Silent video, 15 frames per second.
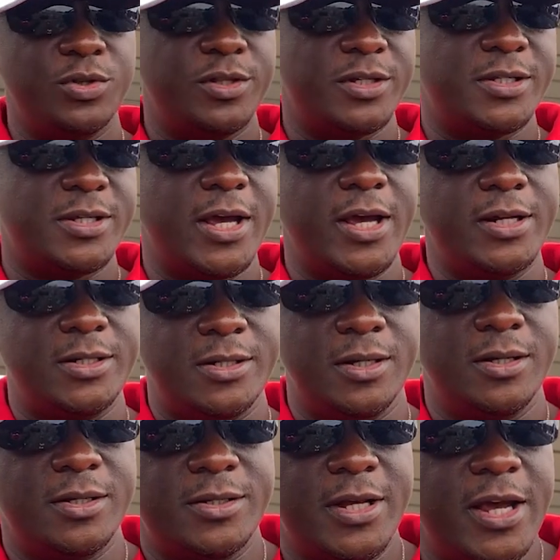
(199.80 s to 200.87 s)
with the side
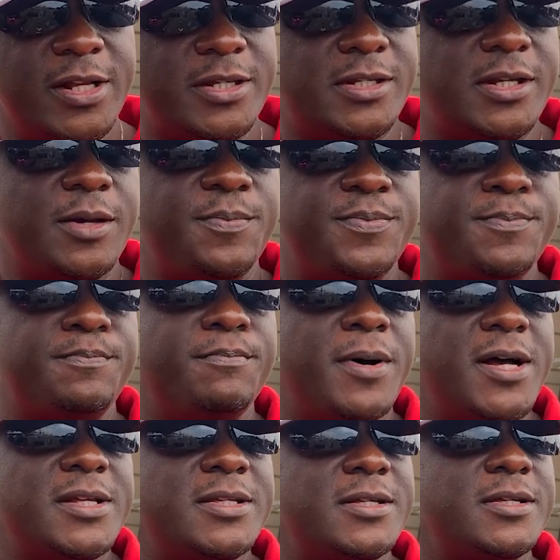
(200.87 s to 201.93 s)
side step
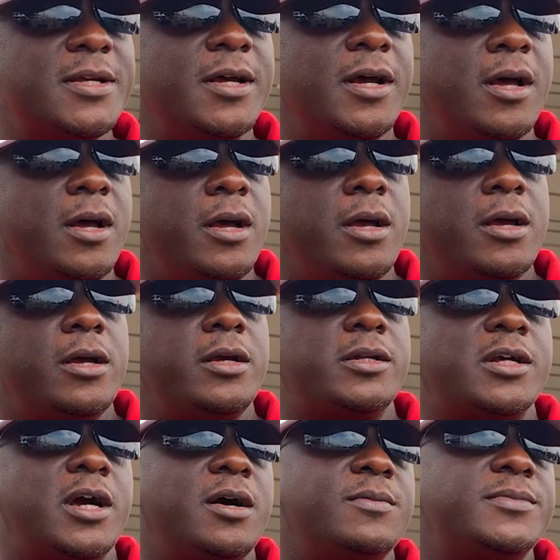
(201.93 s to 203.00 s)
bars. Okay.
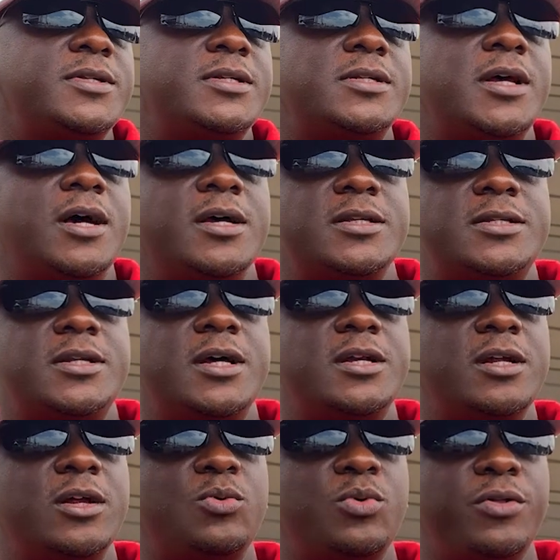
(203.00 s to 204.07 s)
It comes
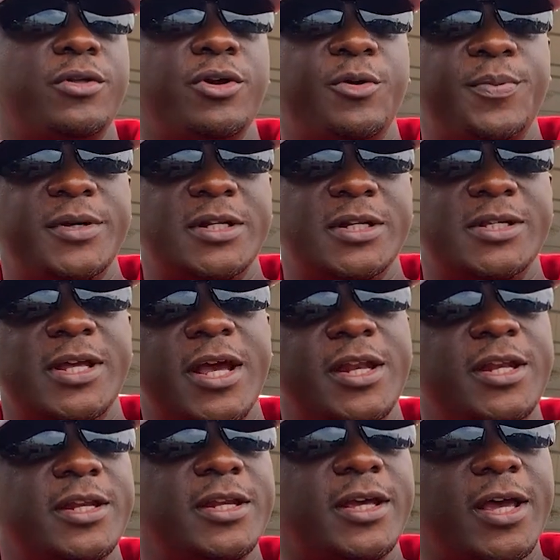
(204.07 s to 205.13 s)
standard with a repeater
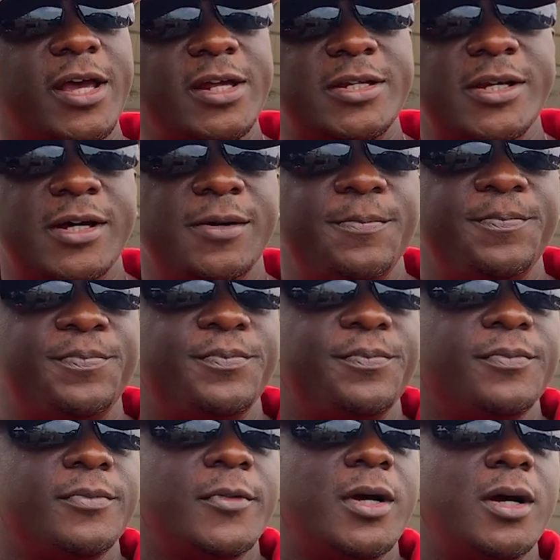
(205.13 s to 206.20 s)
side indicator
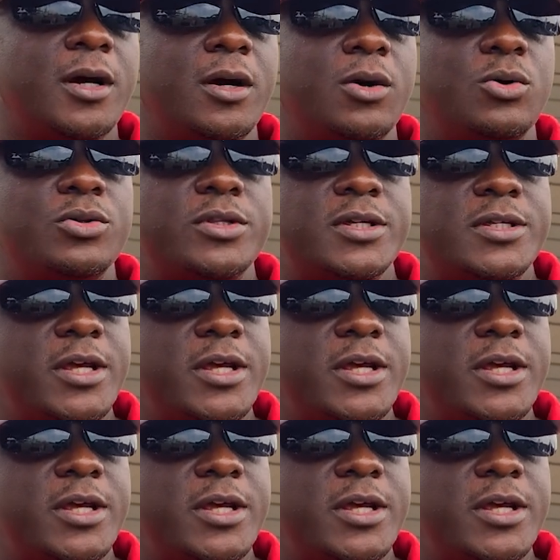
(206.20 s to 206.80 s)
on the